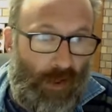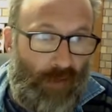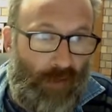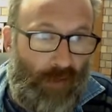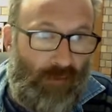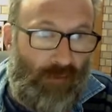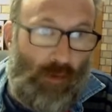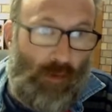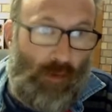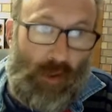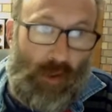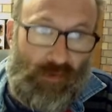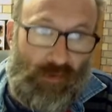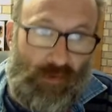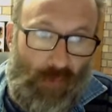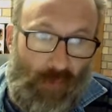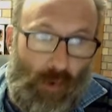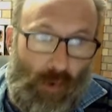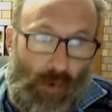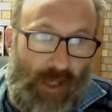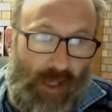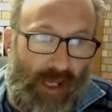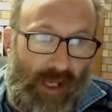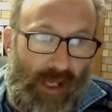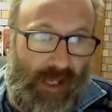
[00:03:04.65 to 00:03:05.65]
For almost
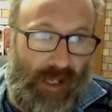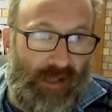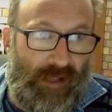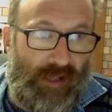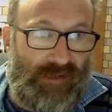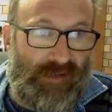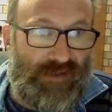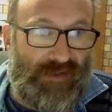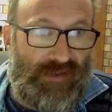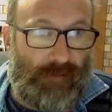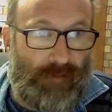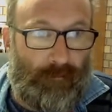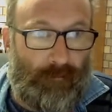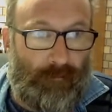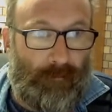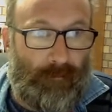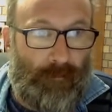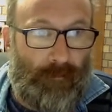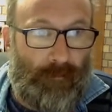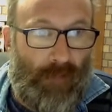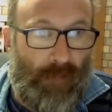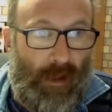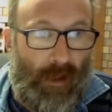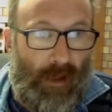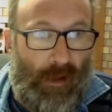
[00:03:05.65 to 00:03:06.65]
four years,
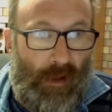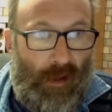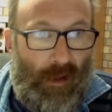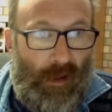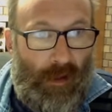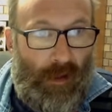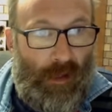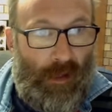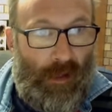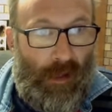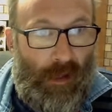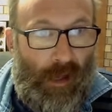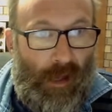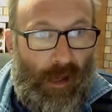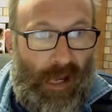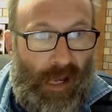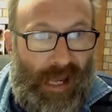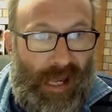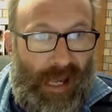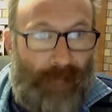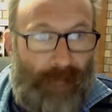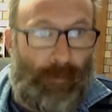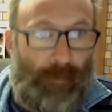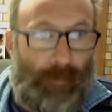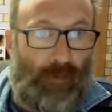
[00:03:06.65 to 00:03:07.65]

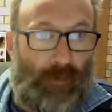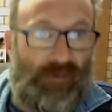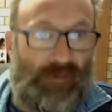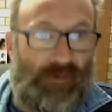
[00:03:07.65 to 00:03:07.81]
Apple